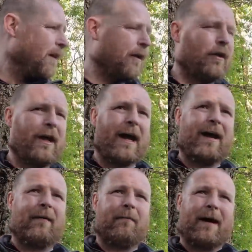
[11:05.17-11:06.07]
I got it
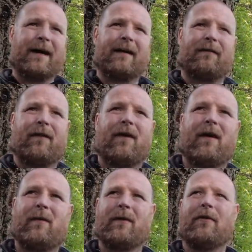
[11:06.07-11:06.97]
out of the bag and I thought,
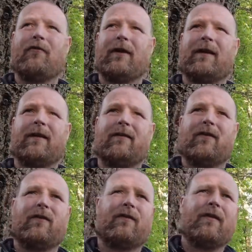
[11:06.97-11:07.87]
I want a drink and
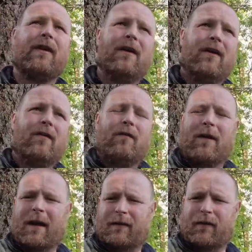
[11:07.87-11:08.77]
just
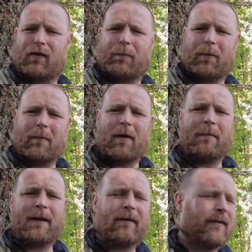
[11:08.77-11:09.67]
relax for a couple of more
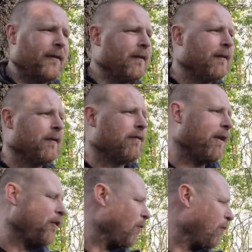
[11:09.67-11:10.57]
minutes and
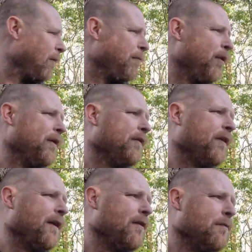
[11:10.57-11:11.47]
crack on with putting a
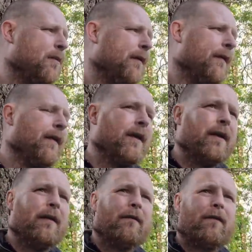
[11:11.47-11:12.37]
tent up. But
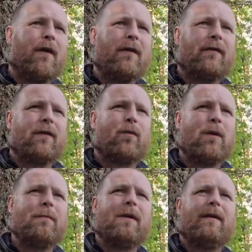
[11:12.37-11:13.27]
for all this
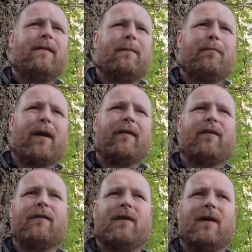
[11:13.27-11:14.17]
equipment, it's the
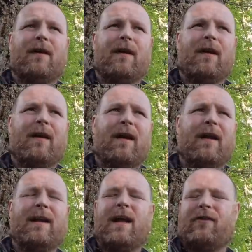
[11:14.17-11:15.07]
price of a
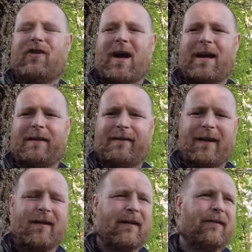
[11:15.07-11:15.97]
nature hike
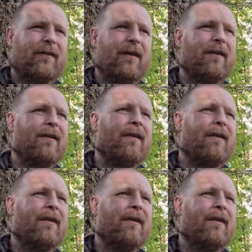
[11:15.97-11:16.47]
tent, let's say.